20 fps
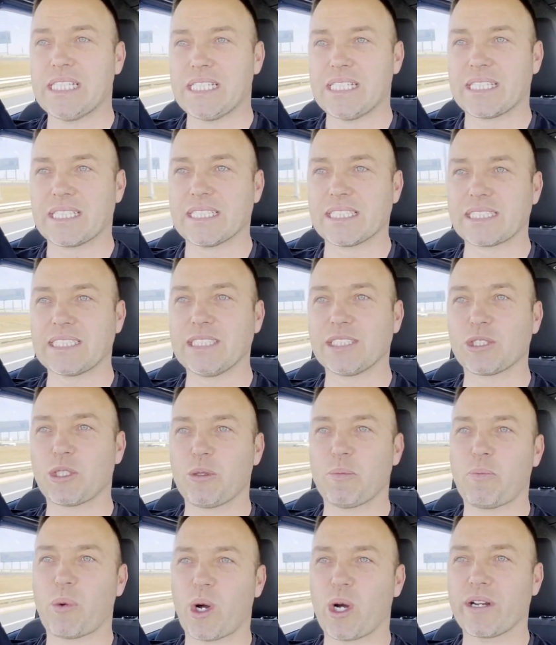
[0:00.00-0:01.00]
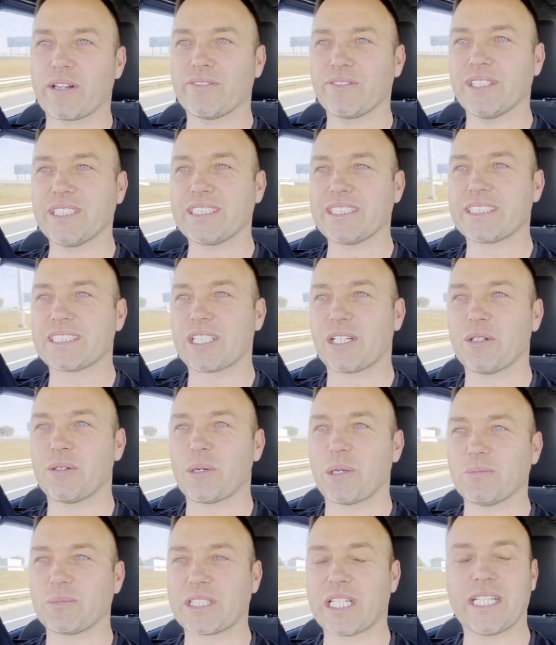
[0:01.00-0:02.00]
this is all part of it, so
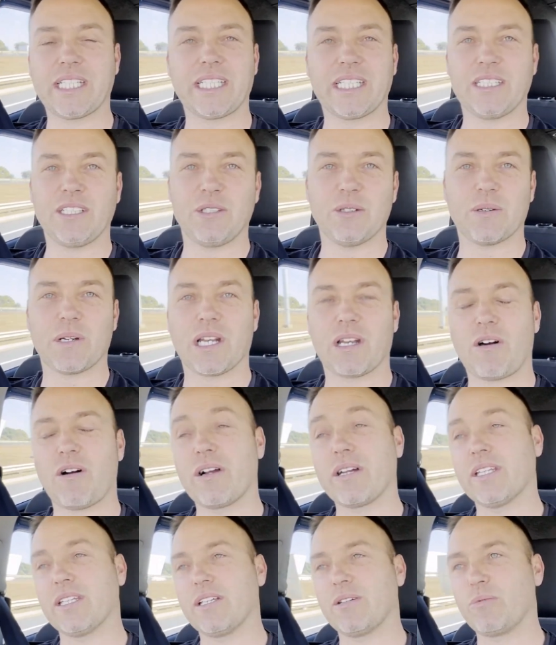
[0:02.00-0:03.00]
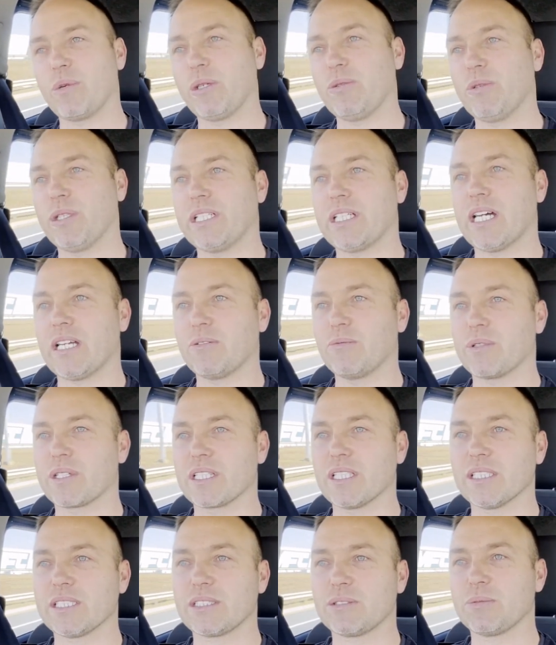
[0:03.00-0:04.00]
I'm taking you along, and then when we're done with
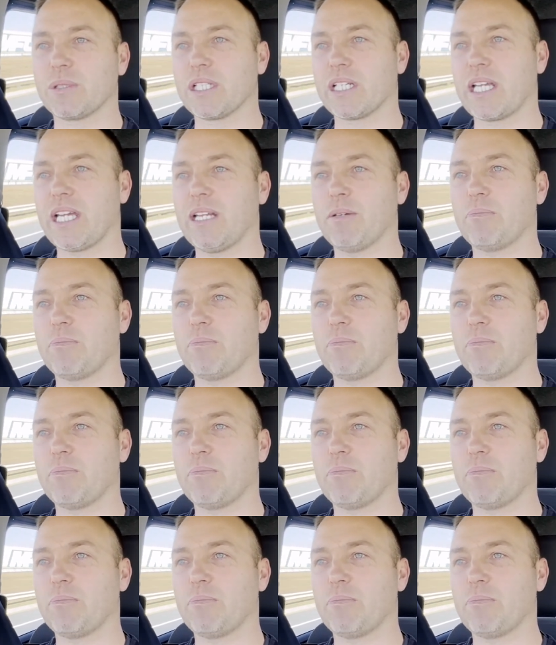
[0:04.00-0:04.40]
this, we're going to